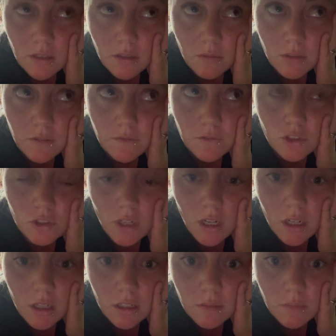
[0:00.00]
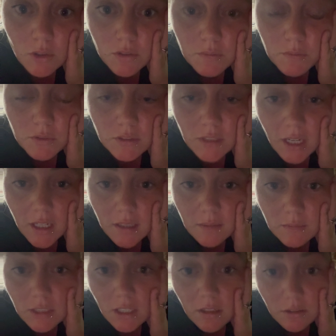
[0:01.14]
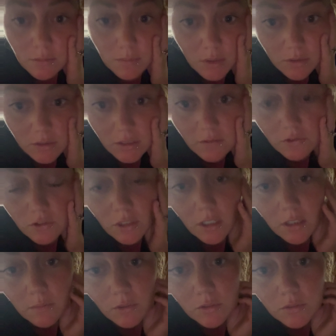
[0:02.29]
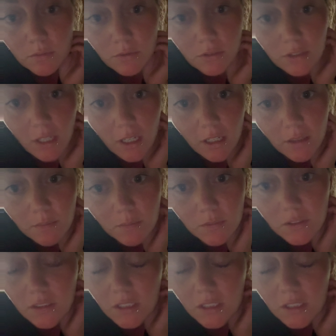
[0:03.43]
we've drug multiple times. Other boats have drug multiple times.